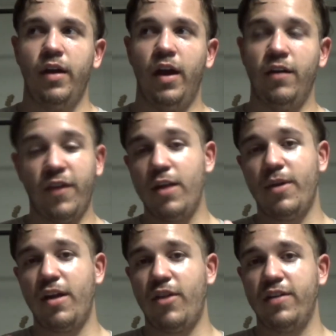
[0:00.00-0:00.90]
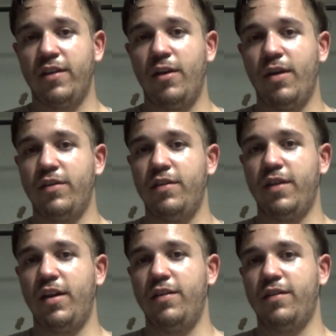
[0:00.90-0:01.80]
And if anybody ever has any questions
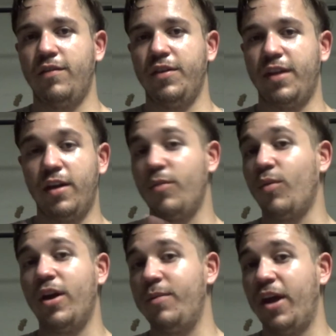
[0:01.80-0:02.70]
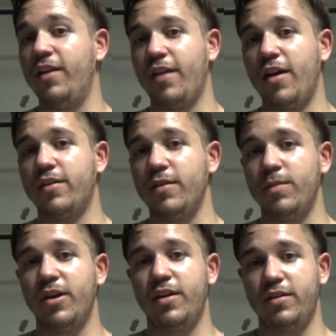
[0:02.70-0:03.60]
on any stuff like that, number one, I'm not a doctor,
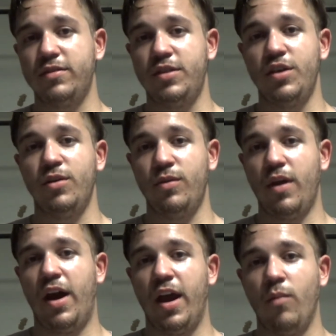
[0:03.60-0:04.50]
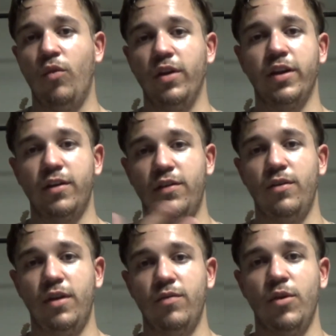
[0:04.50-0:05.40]
but two, I am willing to
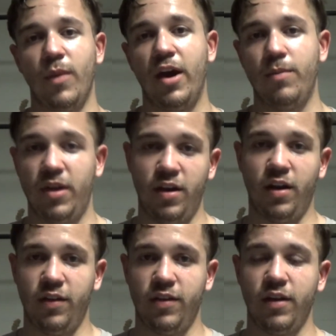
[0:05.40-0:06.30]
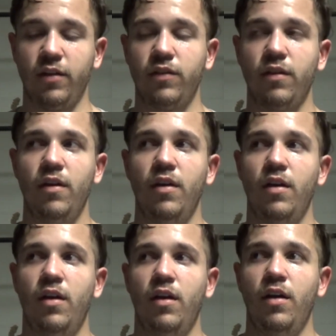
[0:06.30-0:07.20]
give you my opinion on things.
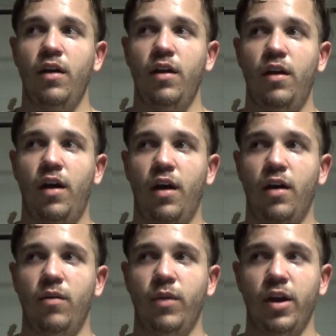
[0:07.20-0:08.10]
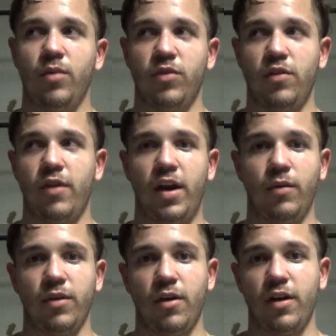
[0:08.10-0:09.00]
when it comes to training
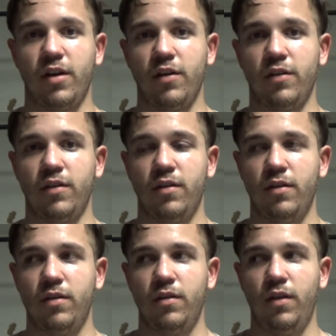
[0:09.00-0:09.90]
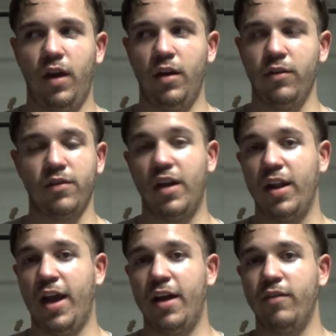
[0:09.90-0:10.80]
with a heart condition. I know there's not a
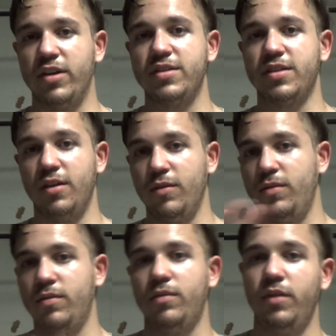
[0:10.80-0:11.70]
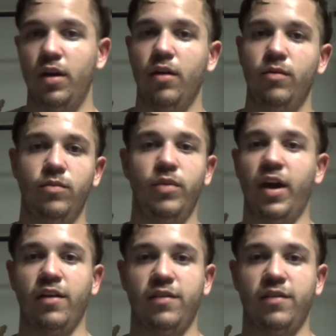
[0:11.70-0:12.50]
lot of us, so you know, we got